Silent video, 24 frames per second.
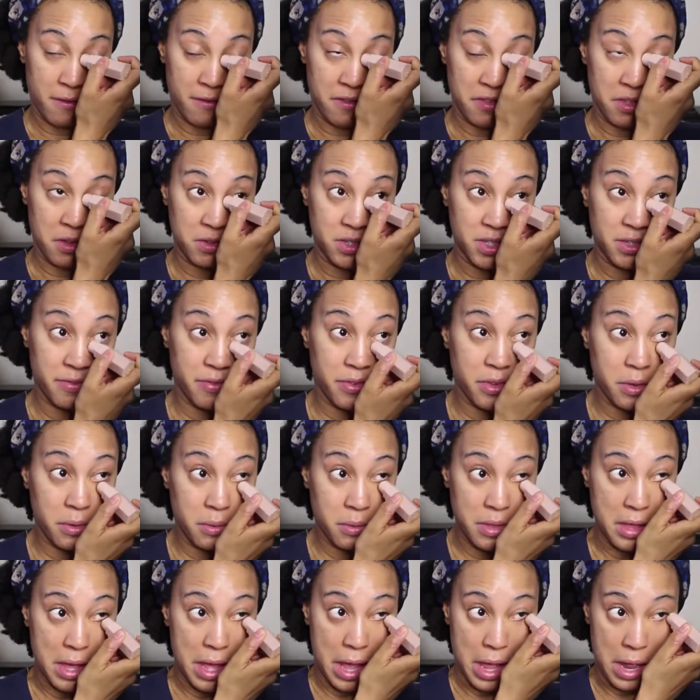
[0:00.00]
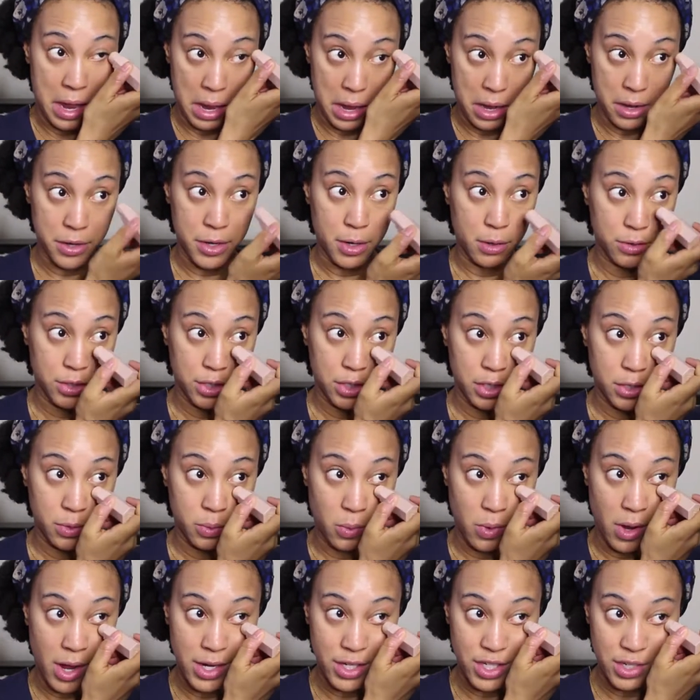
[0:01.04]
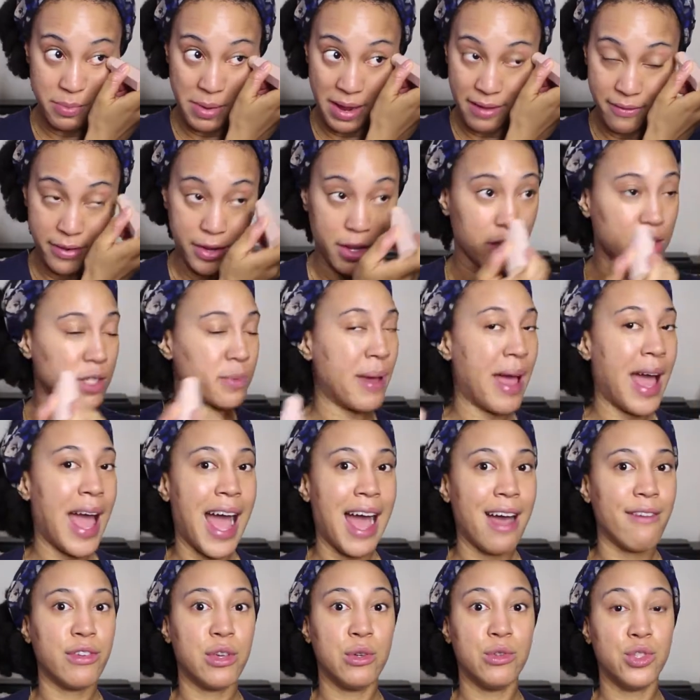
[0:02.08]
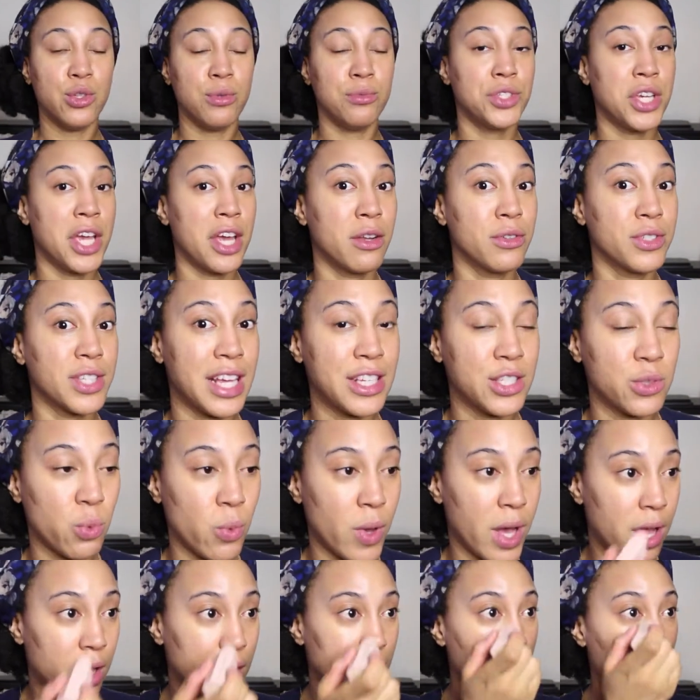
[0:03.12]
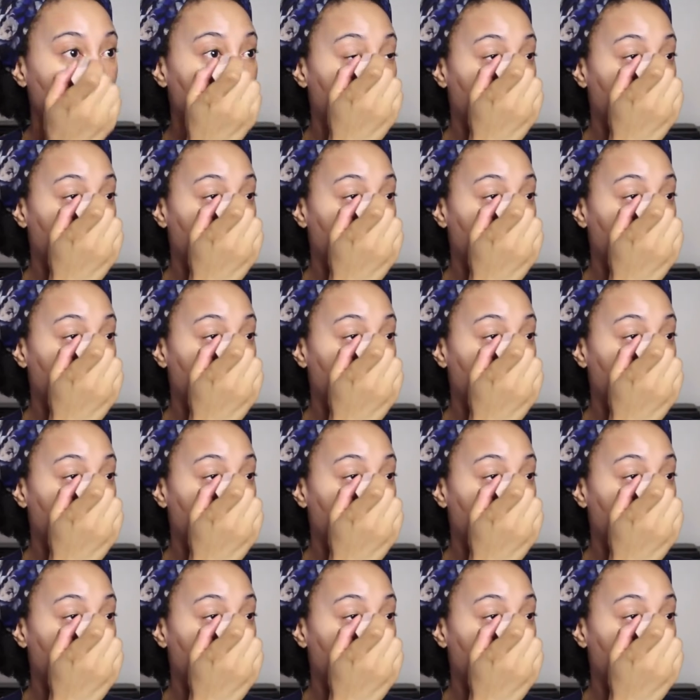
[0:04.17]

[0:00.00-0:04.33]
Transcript: For those of you that don't just watch my videos but have YouTube channels as well,